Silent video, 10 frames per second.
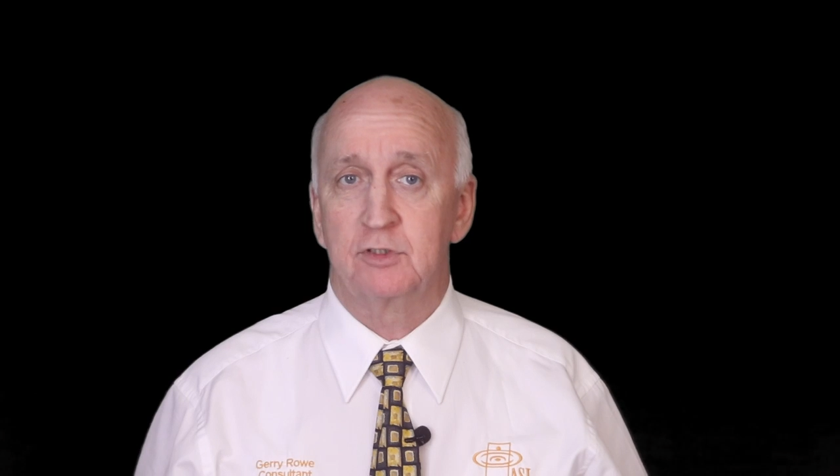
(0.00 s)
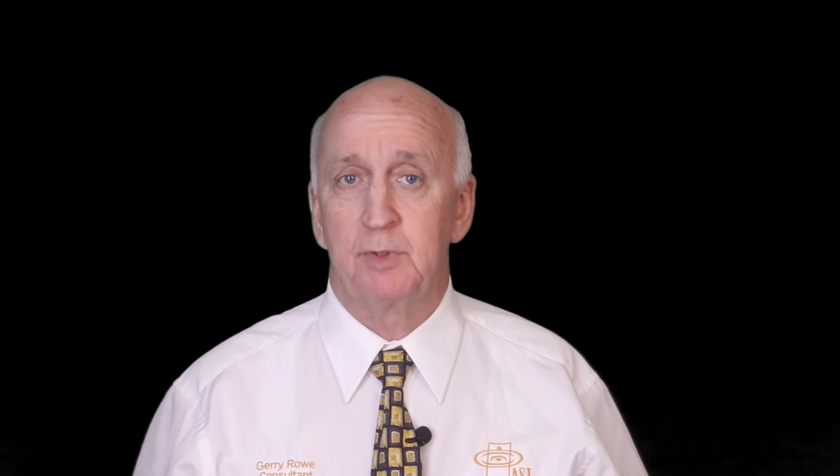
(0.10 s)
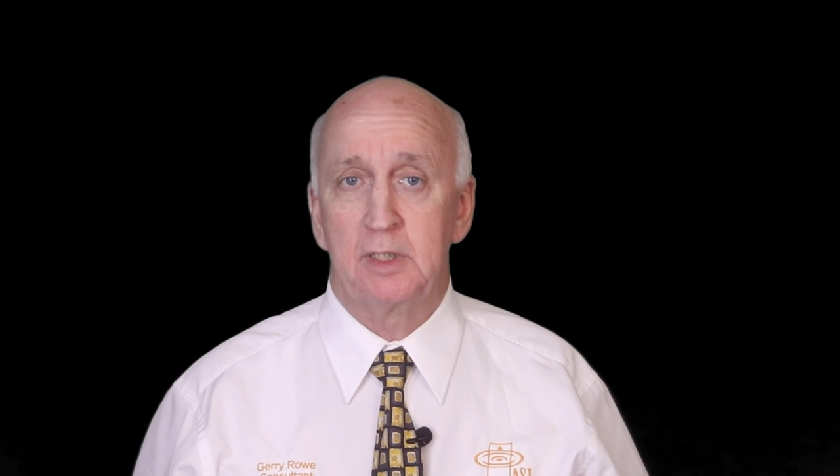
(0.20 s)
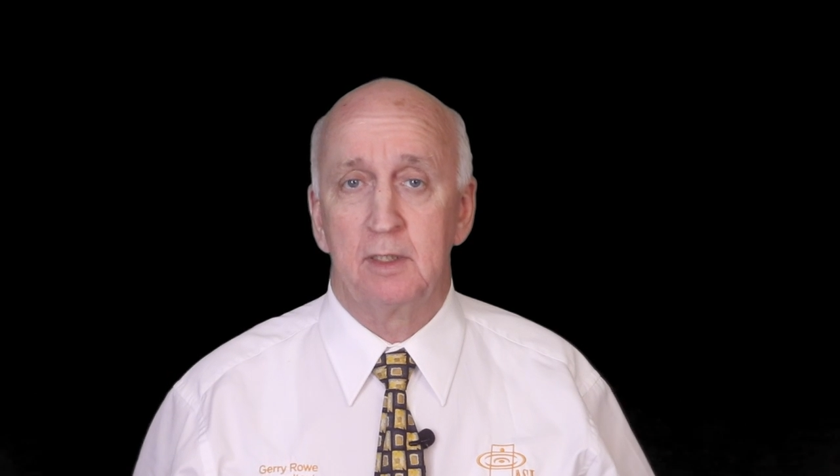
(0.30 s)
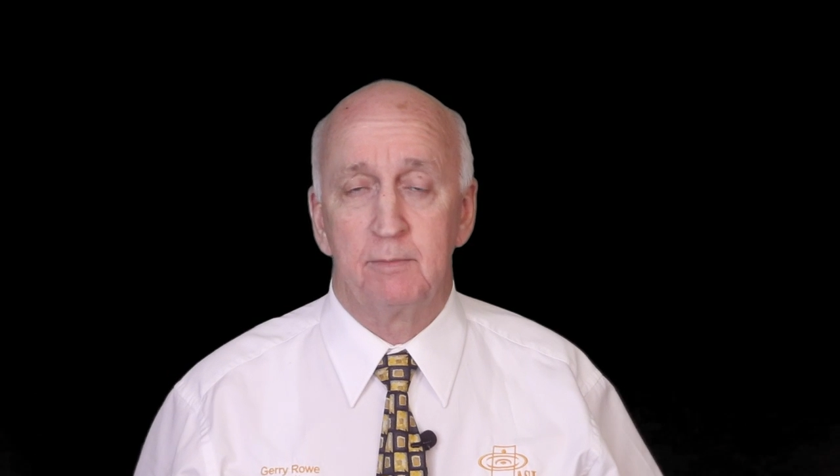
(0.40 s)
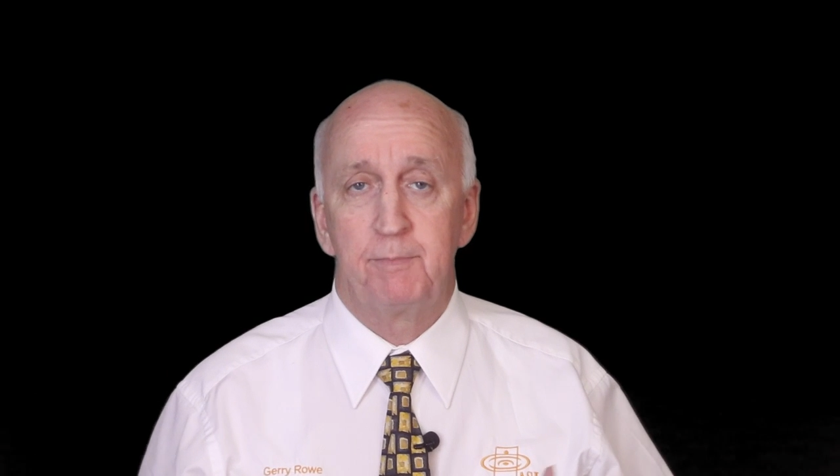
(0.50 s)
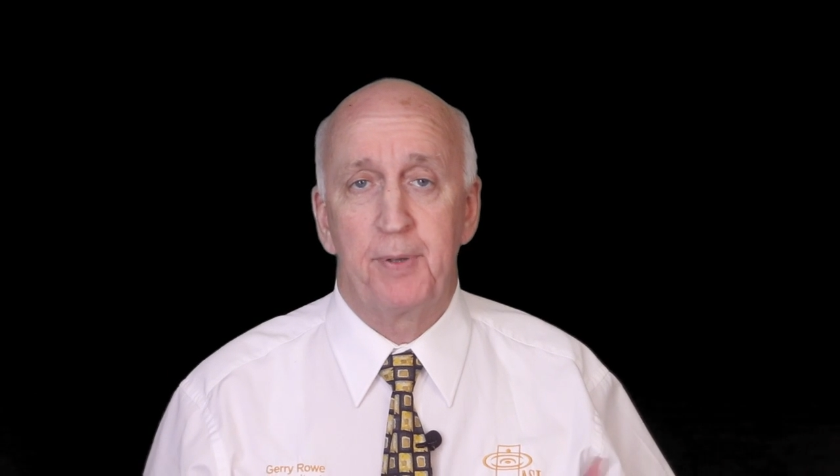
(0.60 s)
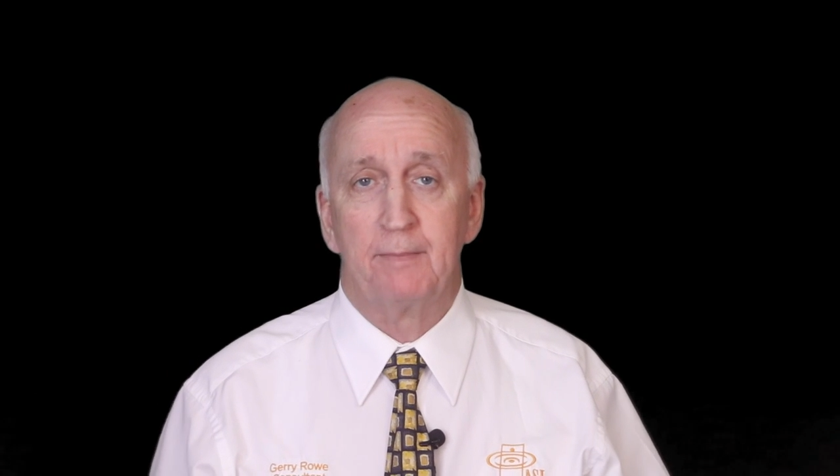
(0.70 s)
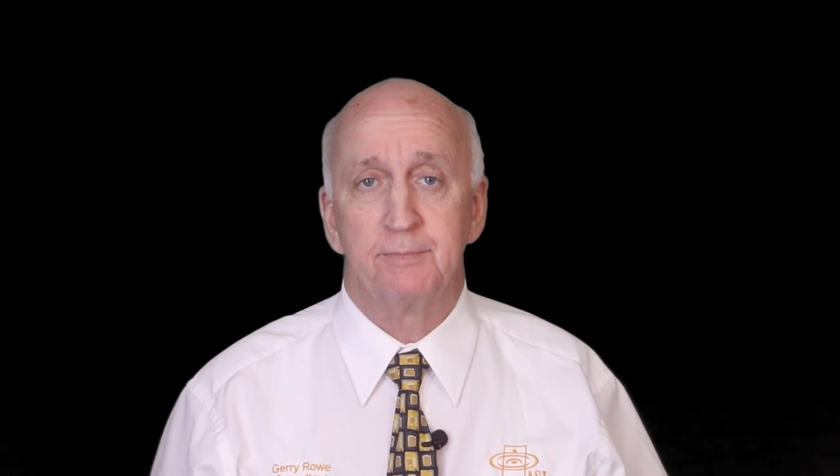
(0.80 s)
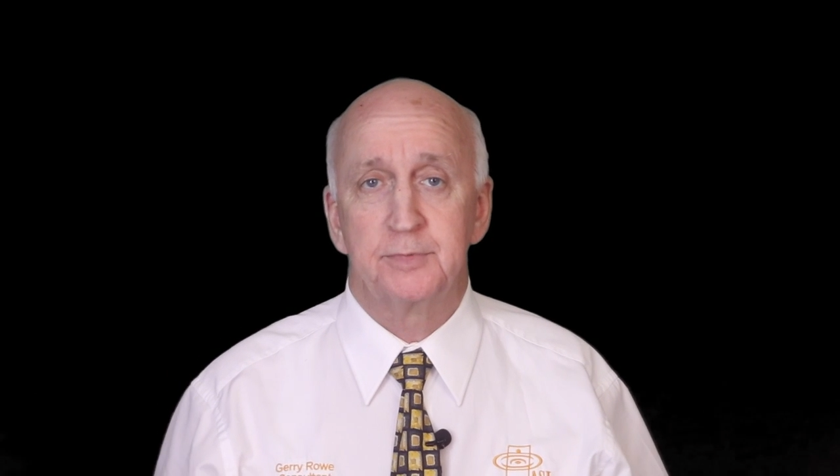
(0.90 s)
to be
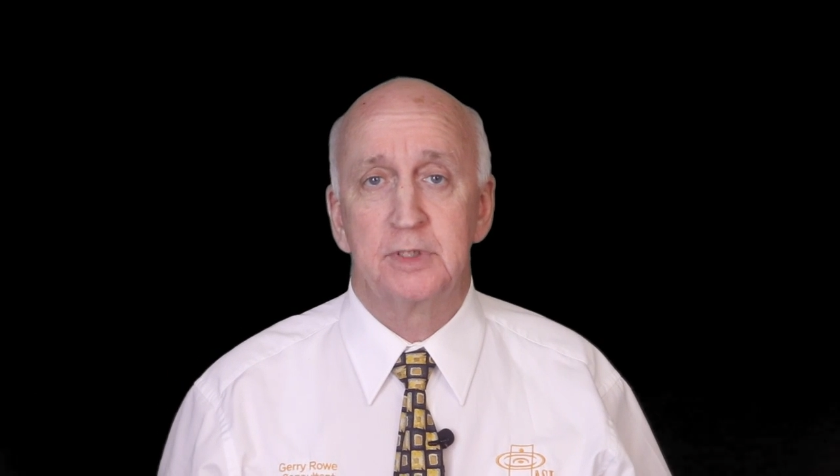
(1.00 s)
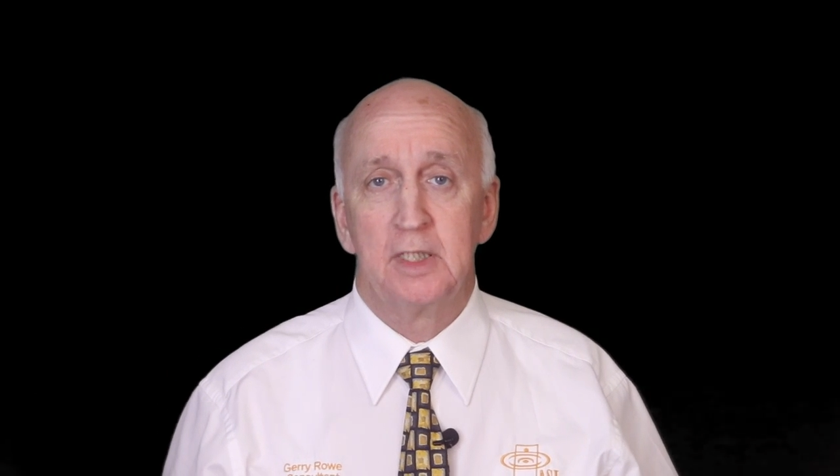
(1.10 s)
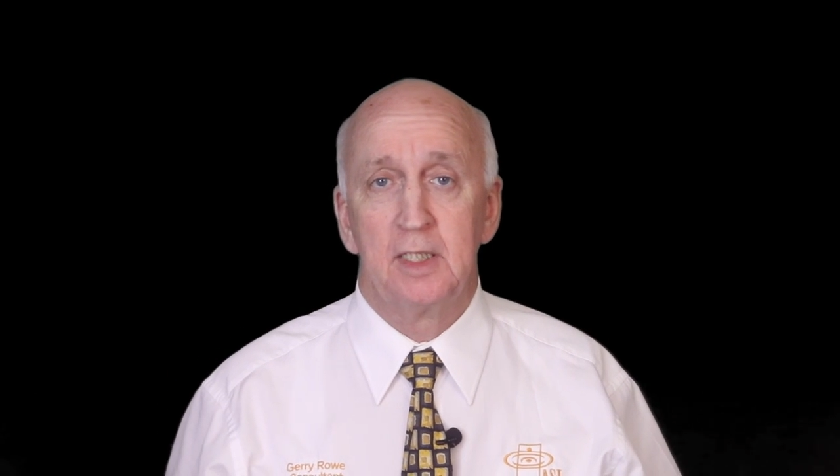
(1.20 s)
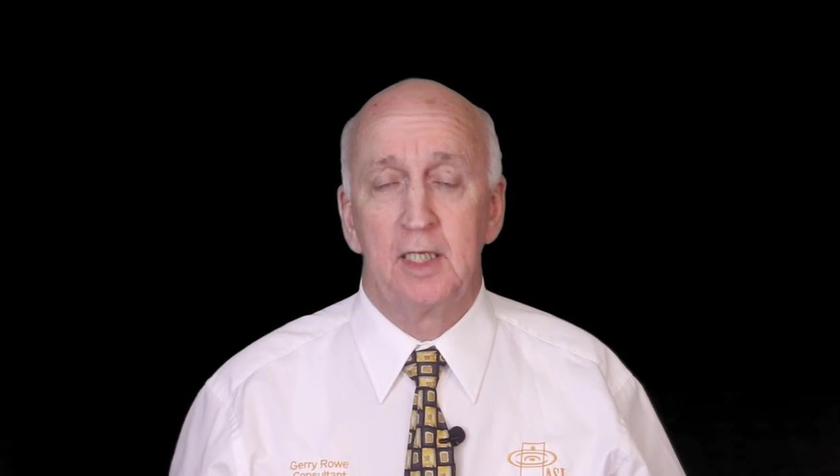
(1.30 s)
pumped